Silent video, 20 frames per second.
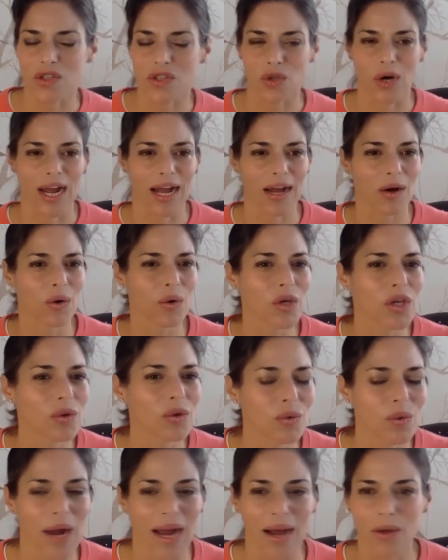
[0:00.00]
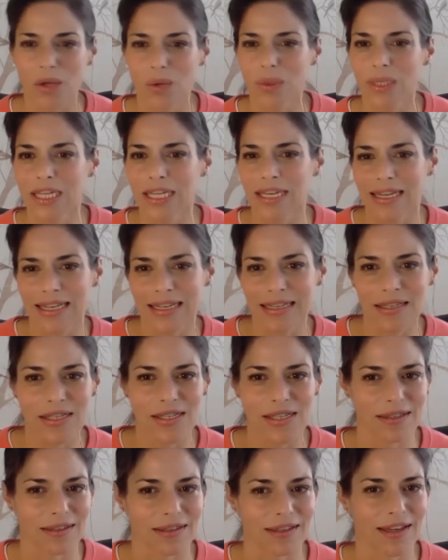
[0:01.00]
or how you lean
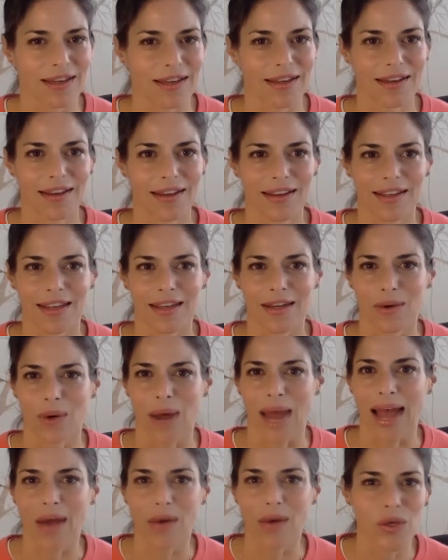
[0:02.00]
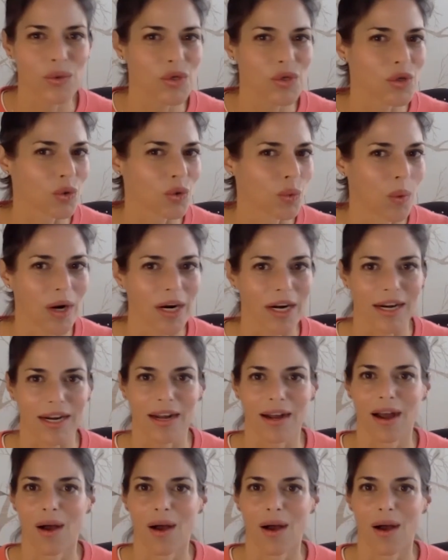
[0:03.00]
into, how you do your work.